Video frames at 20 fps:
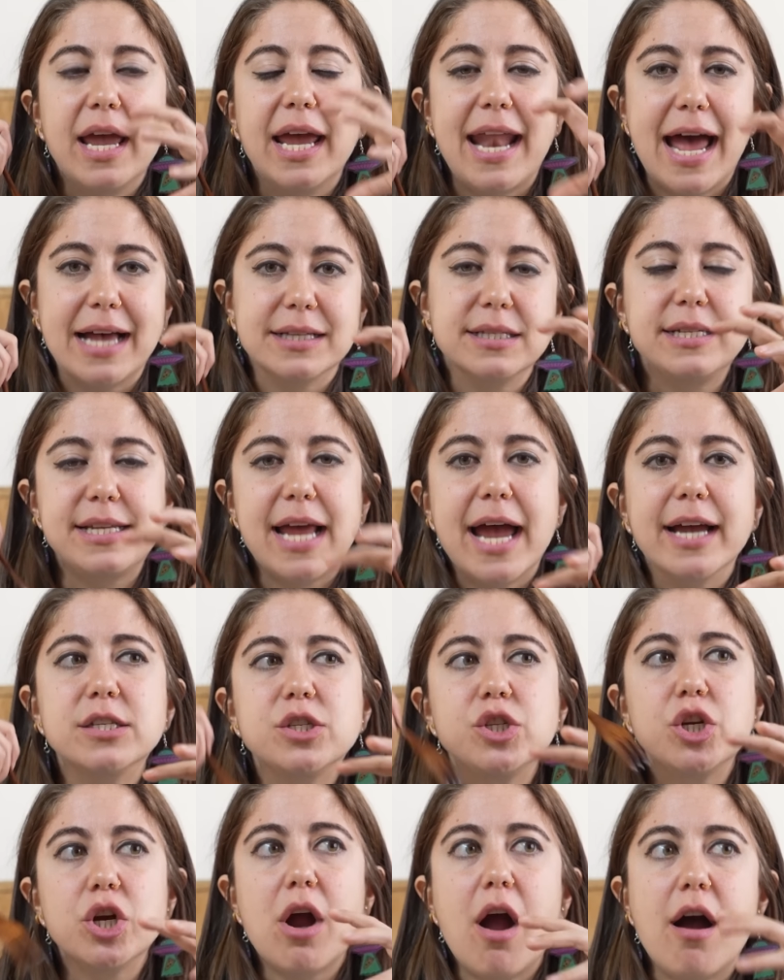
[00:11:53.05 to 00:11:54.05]
It has a
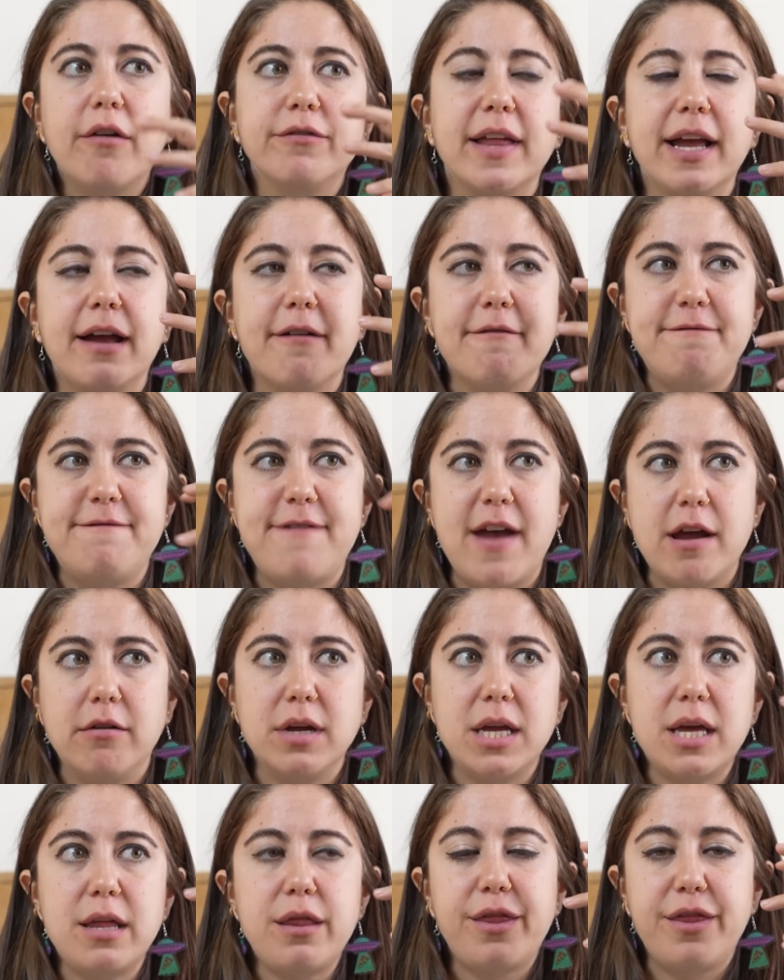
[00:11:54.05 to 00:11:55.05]
texture of like a
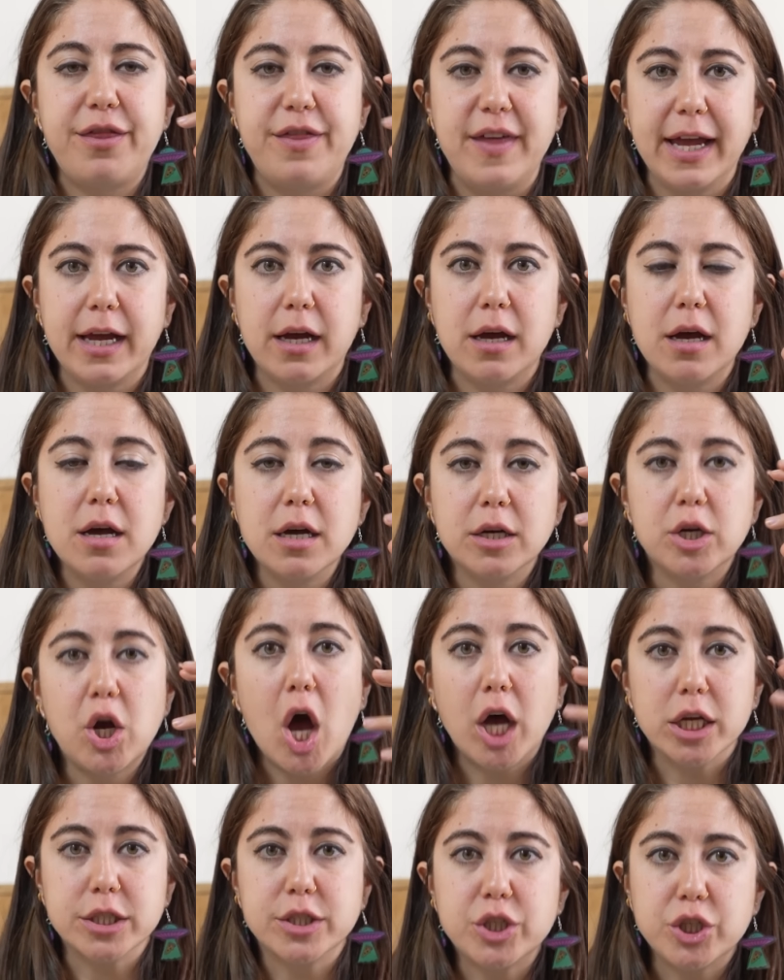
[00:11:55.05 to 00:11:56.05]
very thick
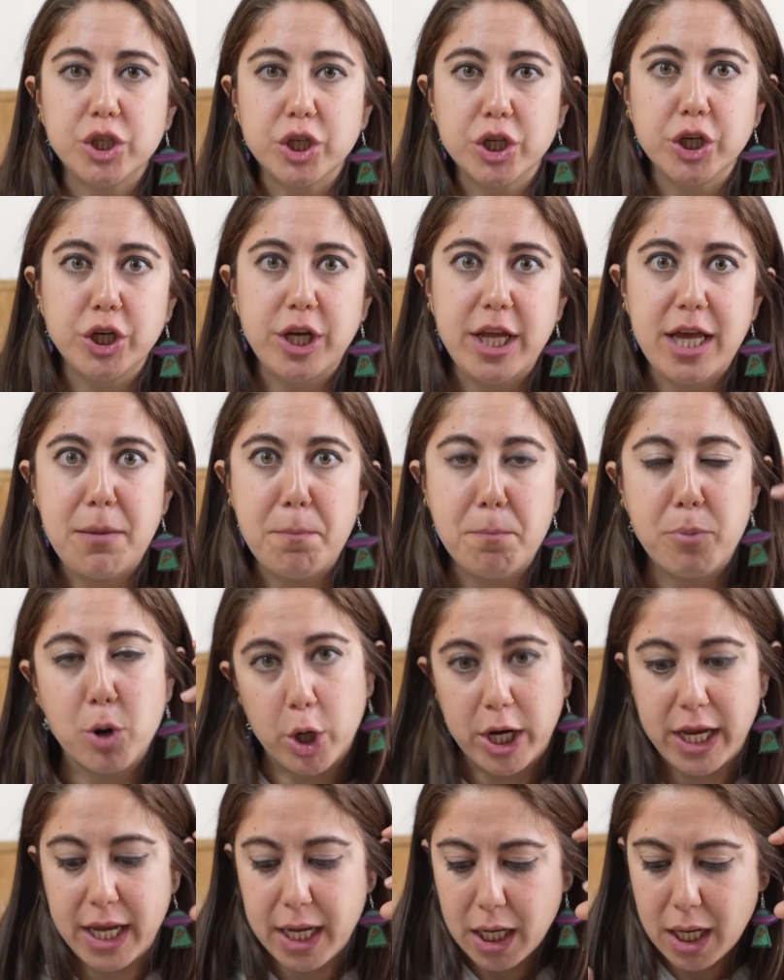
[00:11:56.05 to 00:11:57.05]
custardy
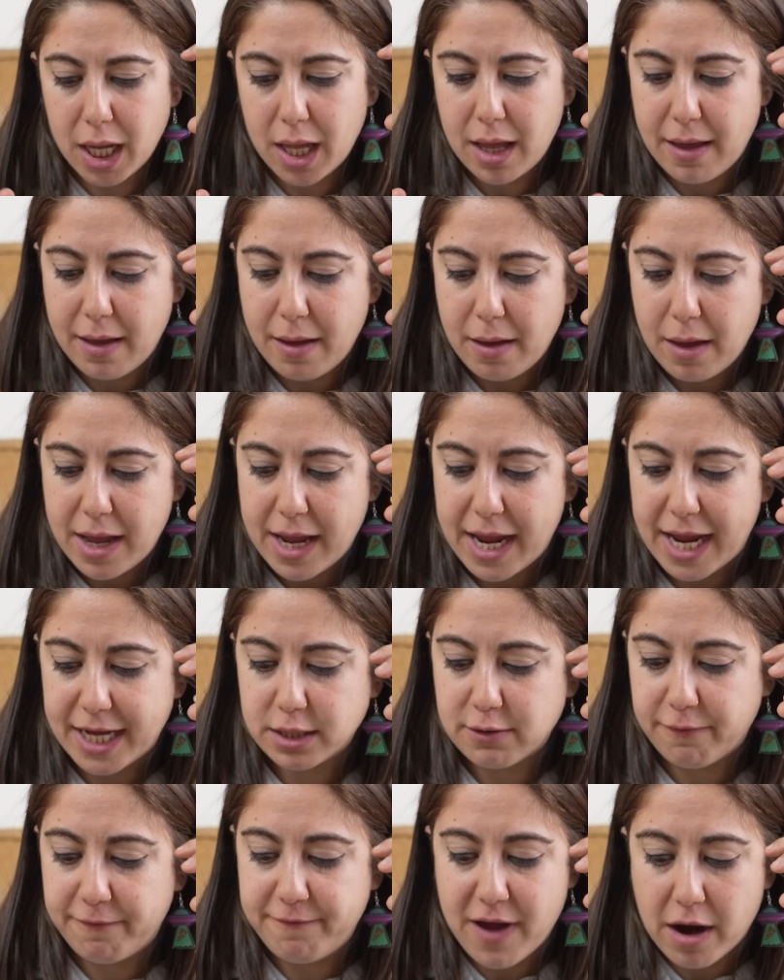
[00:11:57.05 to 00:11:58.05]
pudding.
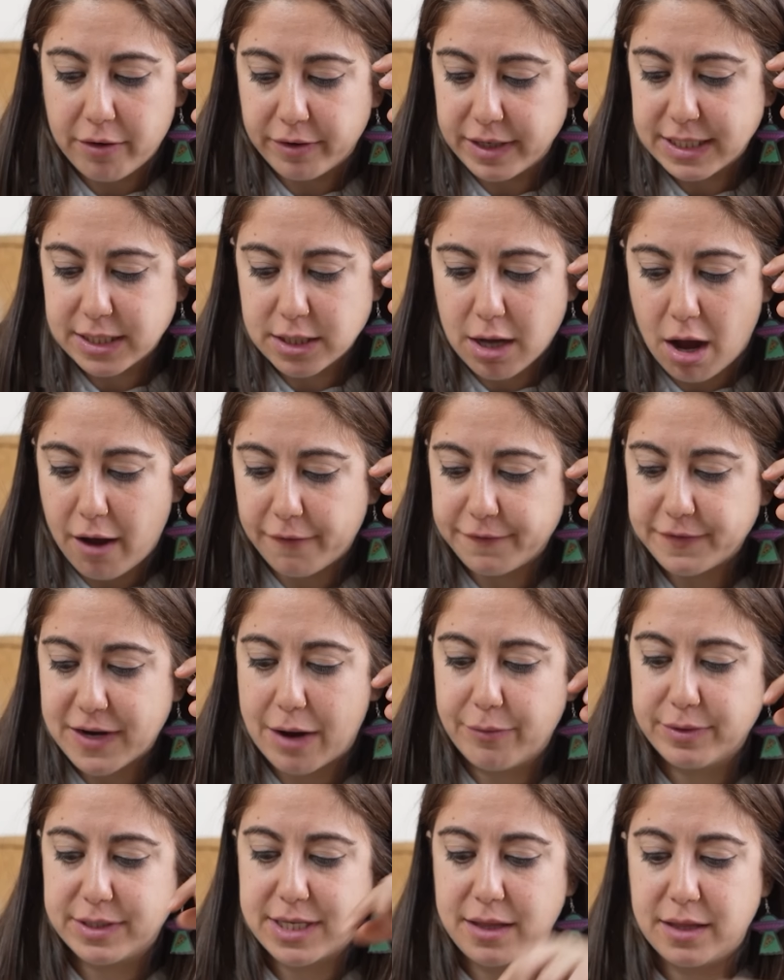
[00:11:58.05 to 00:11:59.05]
It's very soft.
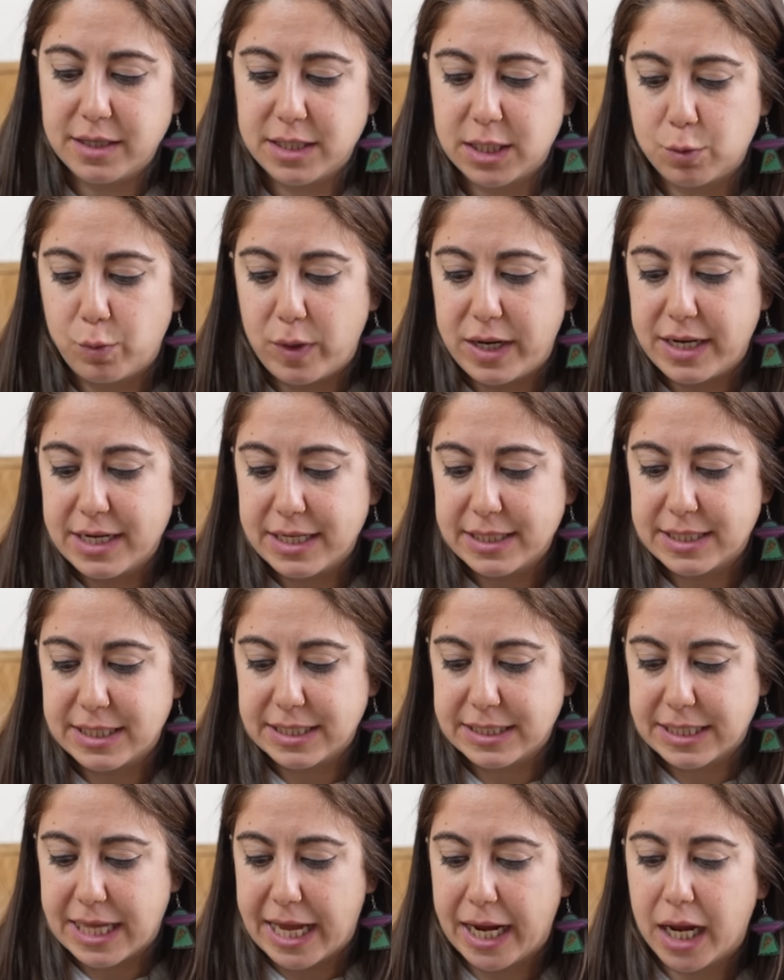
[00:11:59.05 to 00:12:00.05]
I would say the sweetness
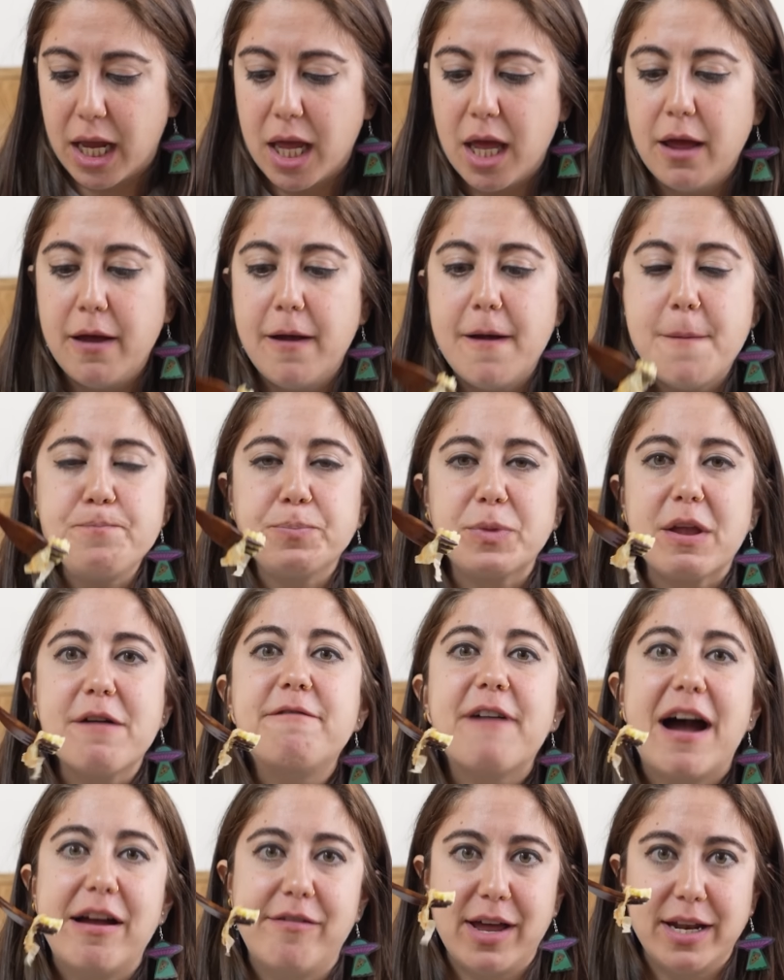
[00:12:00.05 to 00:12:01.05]
is like
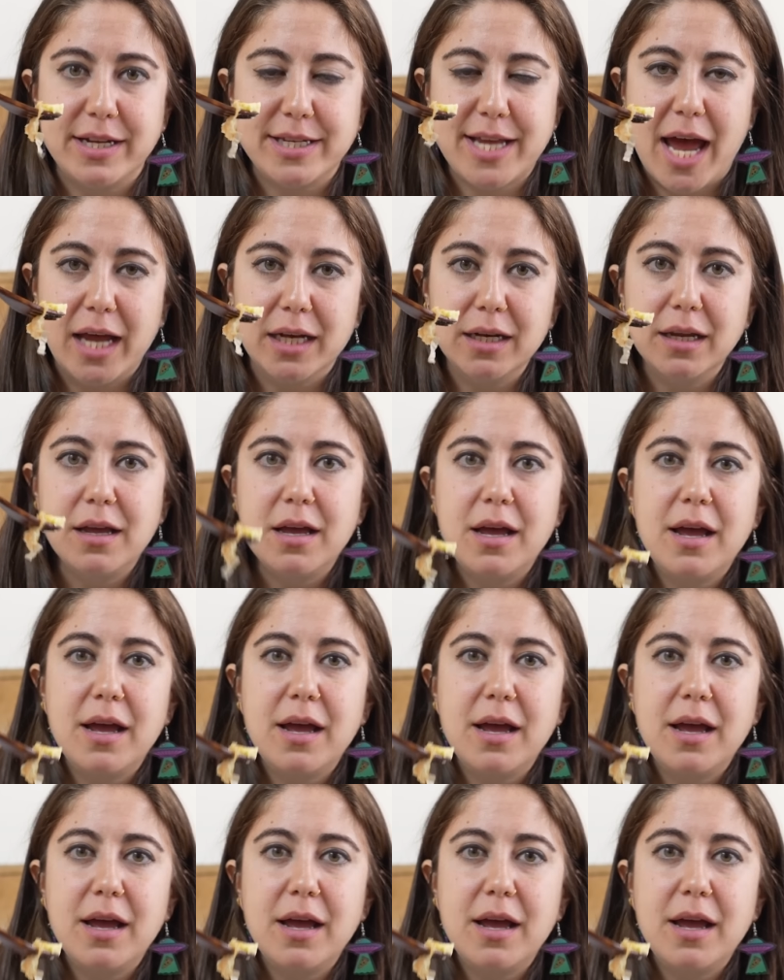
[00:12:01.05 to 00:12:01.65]
5 out of 10.